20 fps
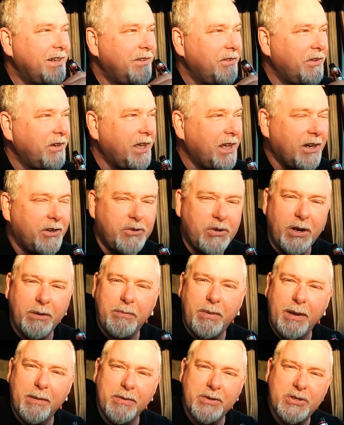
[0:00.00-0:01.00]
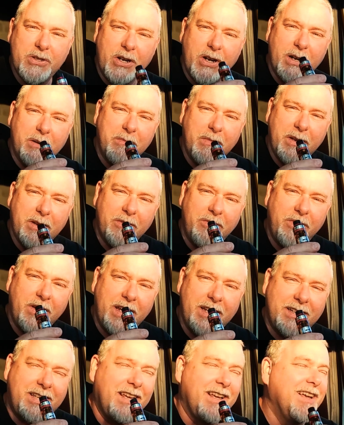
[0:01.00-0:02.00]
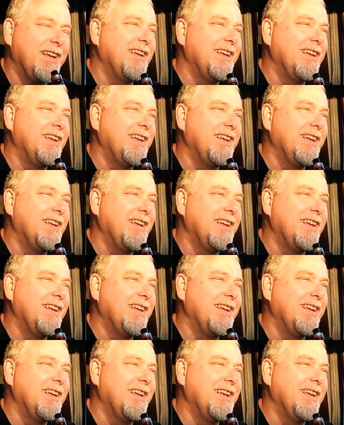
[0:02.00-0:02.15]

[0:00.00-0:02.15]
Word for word: I only got a truck payment staring me in the face,